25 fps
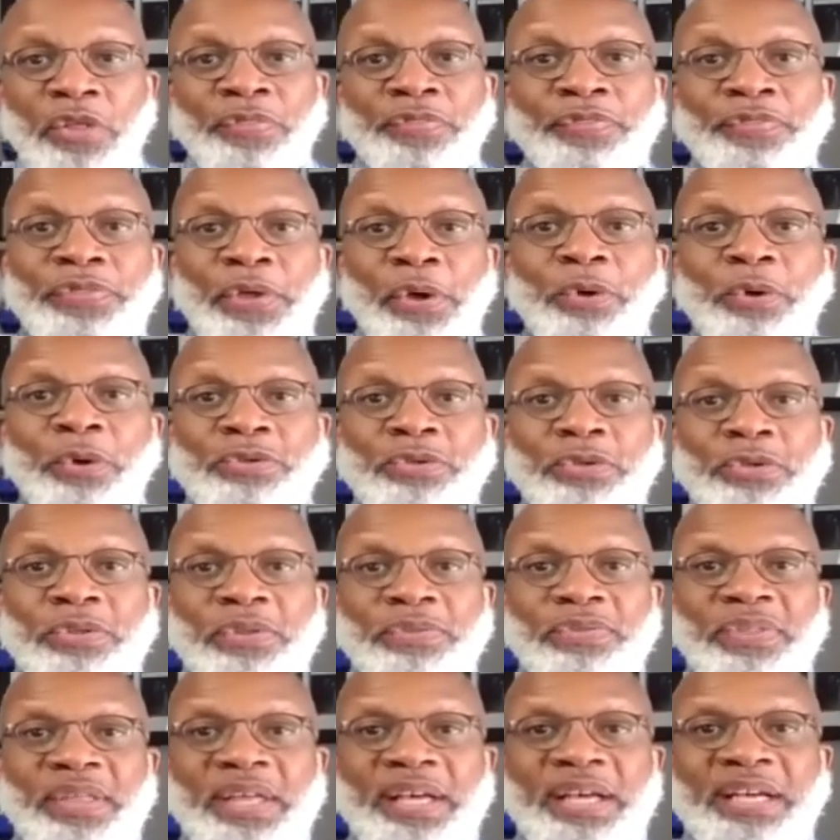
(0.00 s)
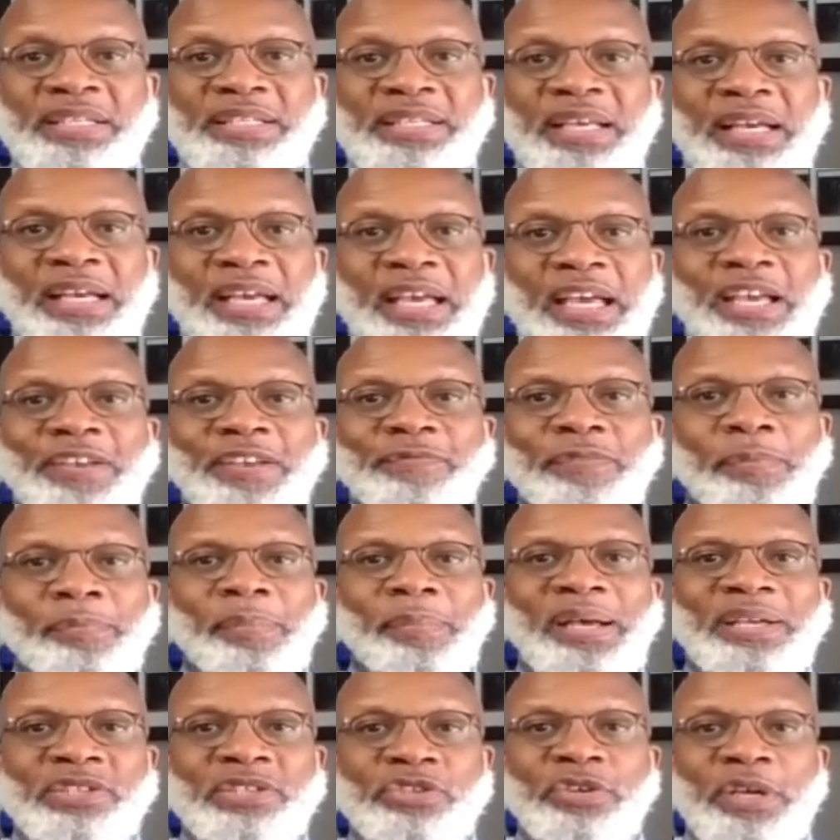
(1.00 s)
Those are the things that gave me
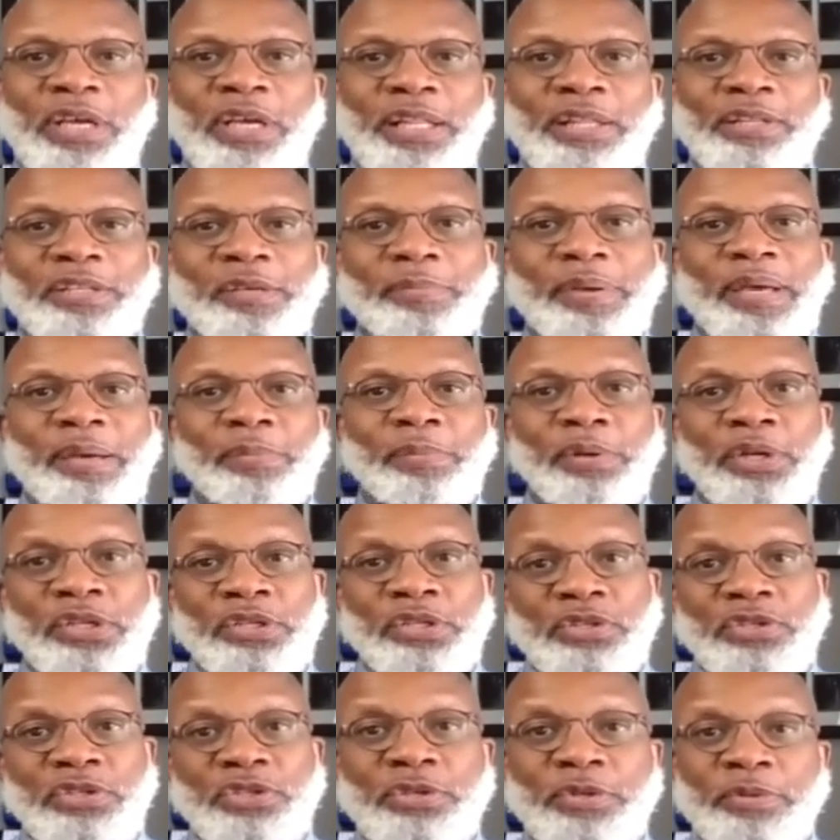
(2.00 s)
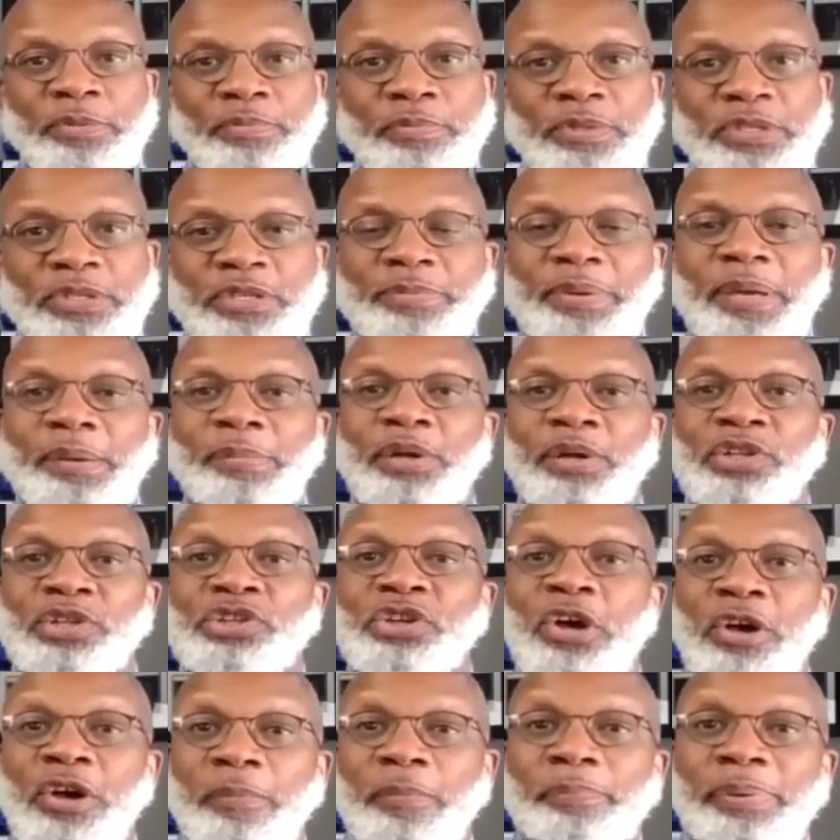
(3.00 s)
my strength to be able to to, to be able to
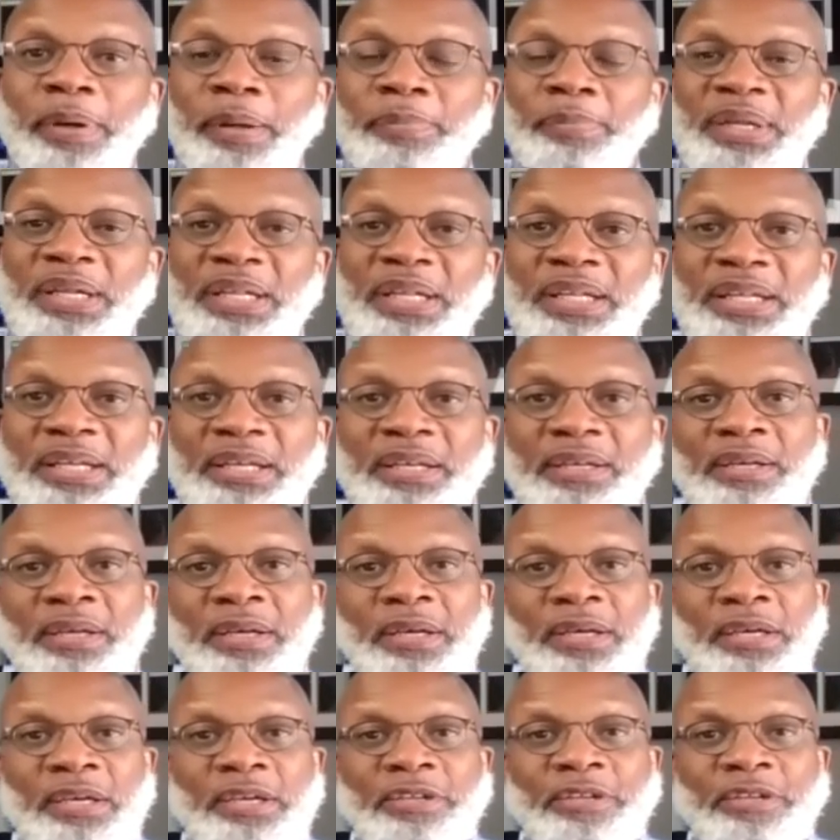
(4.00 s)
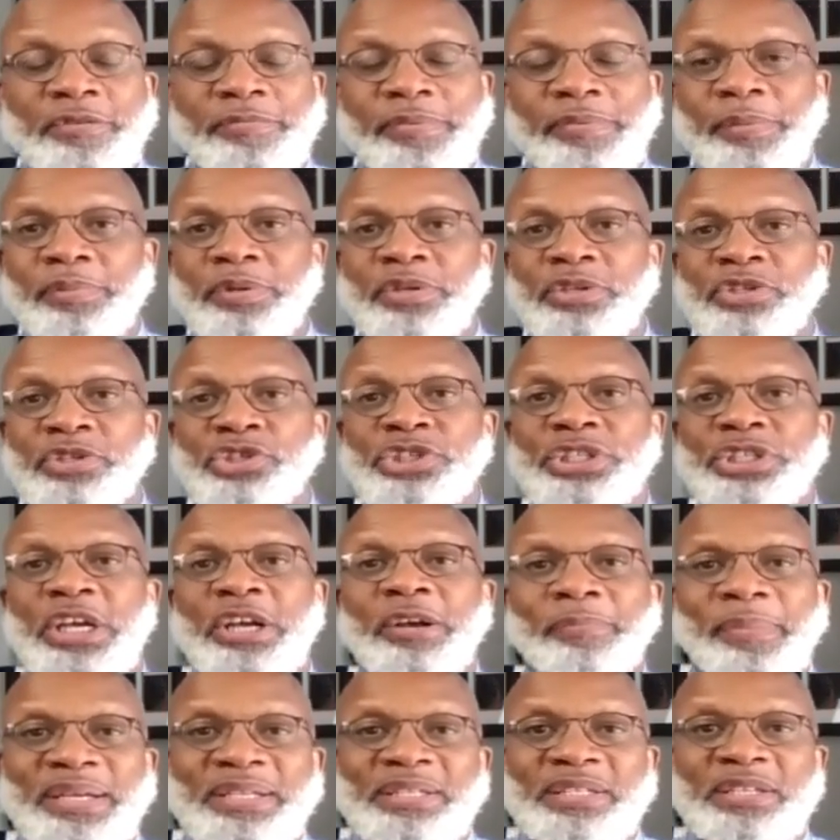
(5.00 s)
talk publicly, to be able to
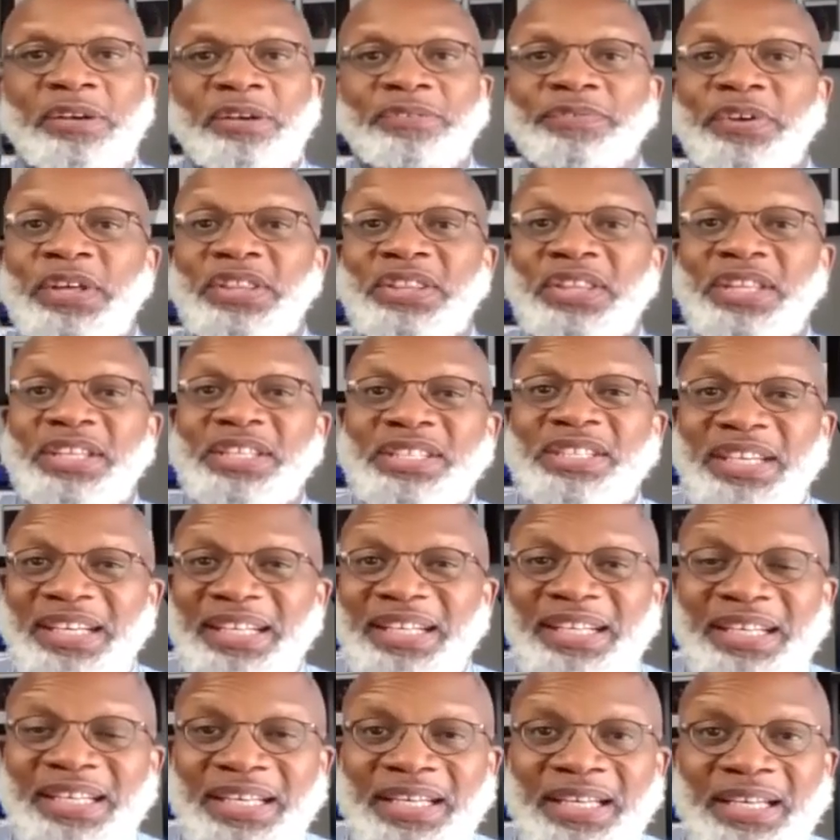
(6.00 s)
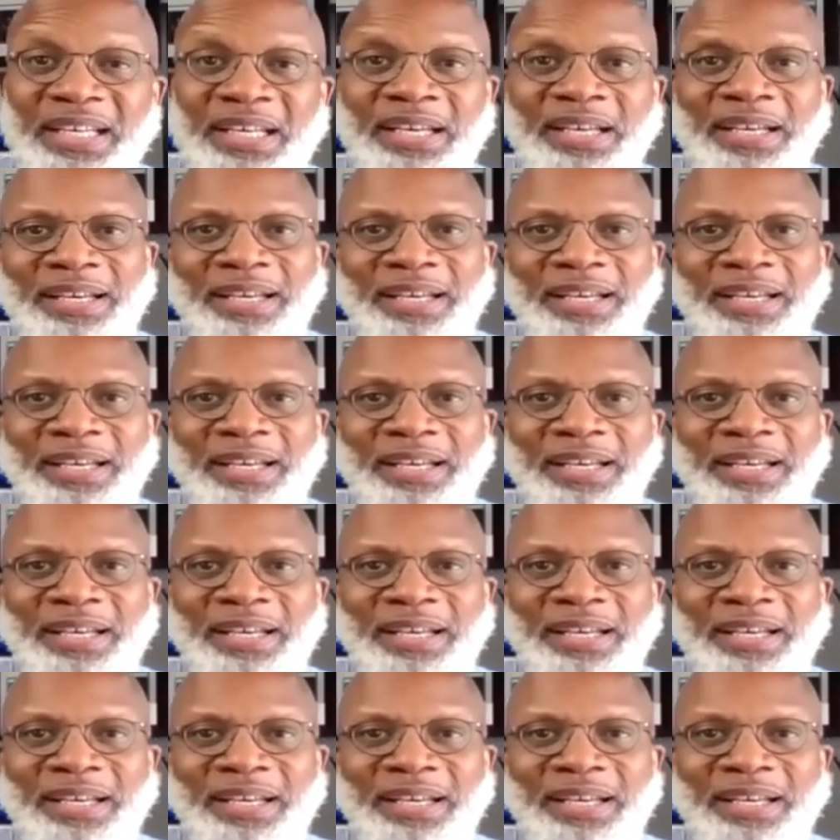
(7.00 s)
share myself authentically.